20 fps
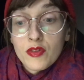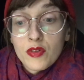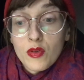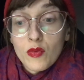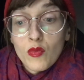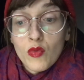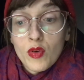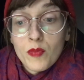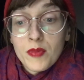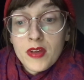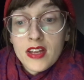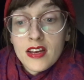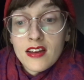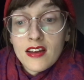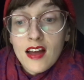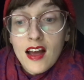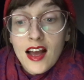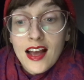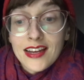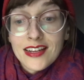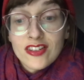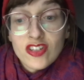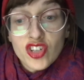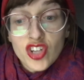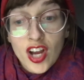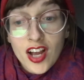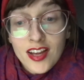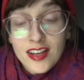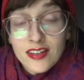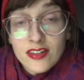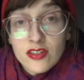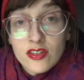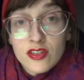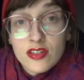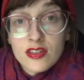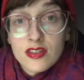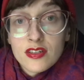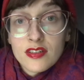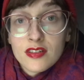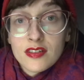the woman I
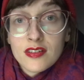judged,